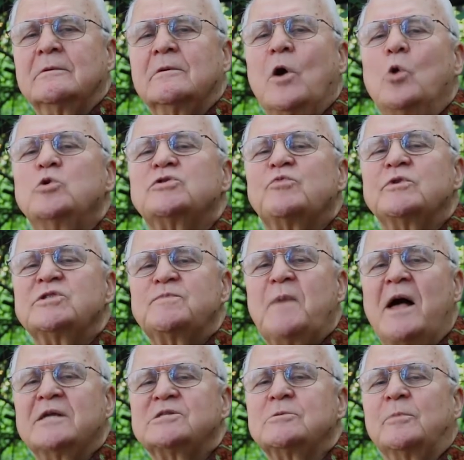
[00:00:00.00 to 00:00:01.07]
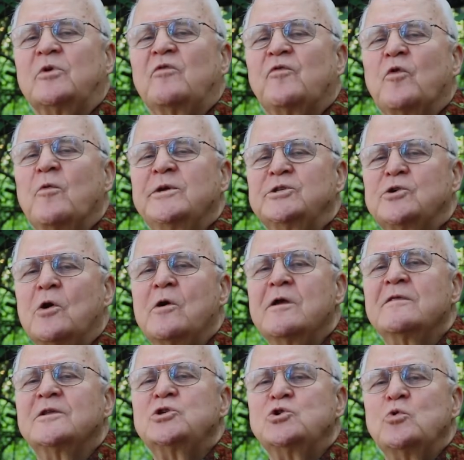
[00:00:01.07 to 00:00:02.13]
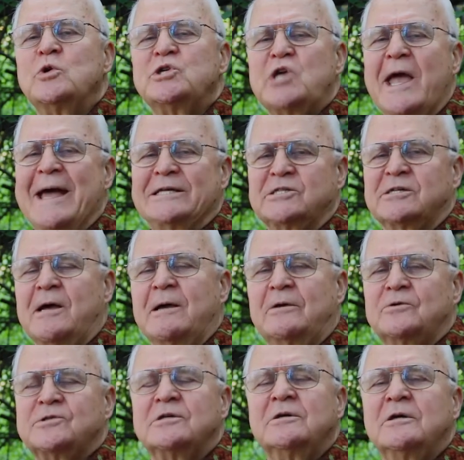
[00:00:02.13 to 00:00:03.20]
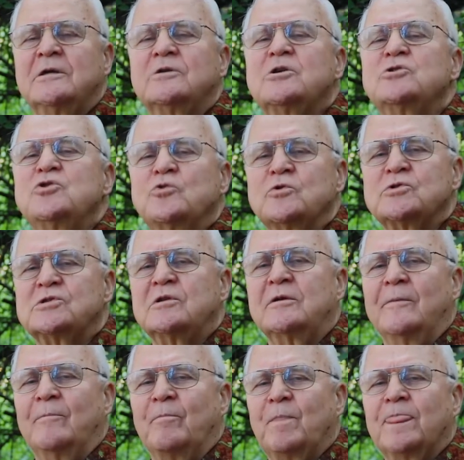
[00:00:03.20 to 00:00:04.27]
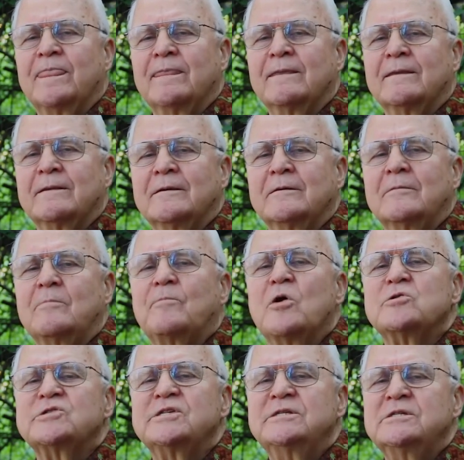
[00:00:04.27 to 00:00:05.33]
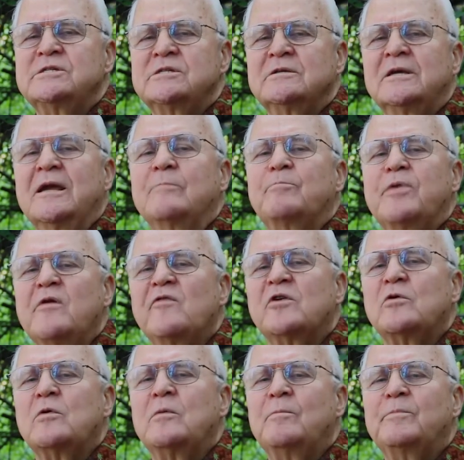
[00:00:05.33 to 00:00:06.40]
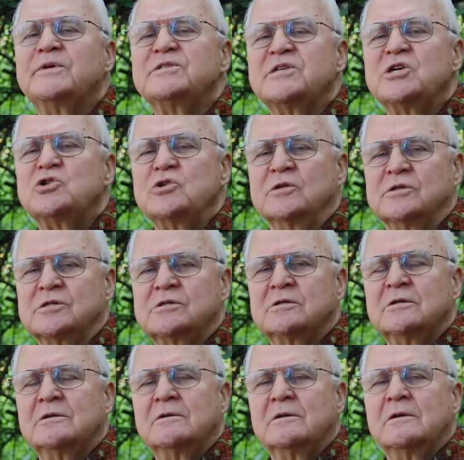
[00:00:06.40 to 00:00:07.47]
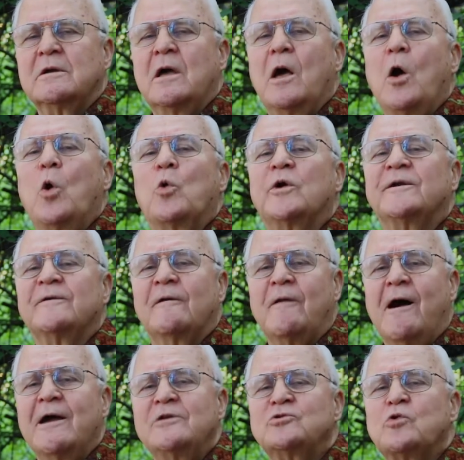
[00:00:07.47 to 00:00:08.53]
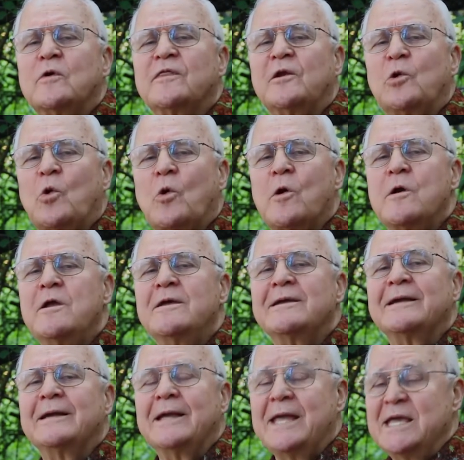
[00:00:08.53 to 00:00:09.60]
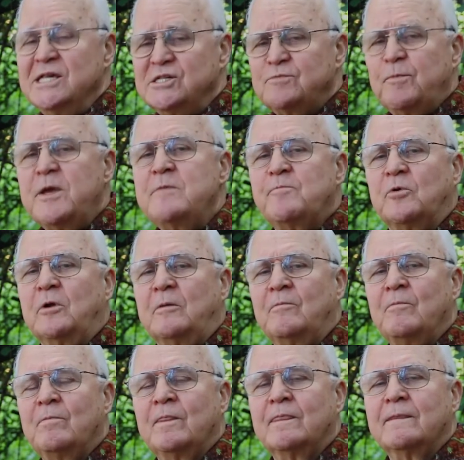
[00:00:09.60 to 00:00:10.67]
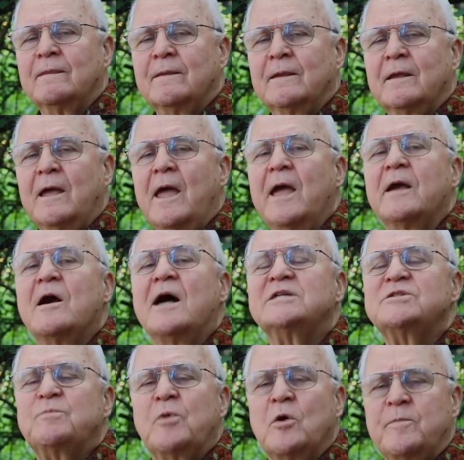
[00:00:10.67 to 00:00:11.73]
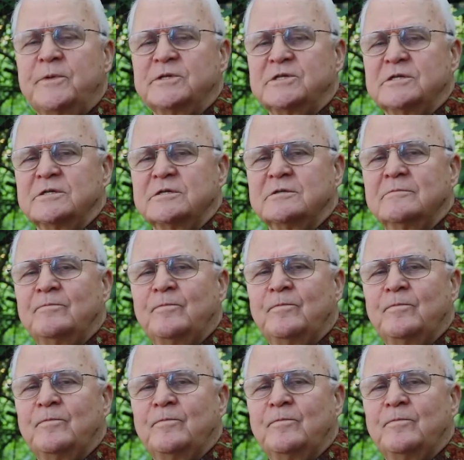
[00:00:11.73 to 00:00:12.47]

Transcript: who was responsible for returning the Jewish exiles to Jerusalem. Persons in pivotal positions who are inclined toward the Lord, his people, and God's purposes.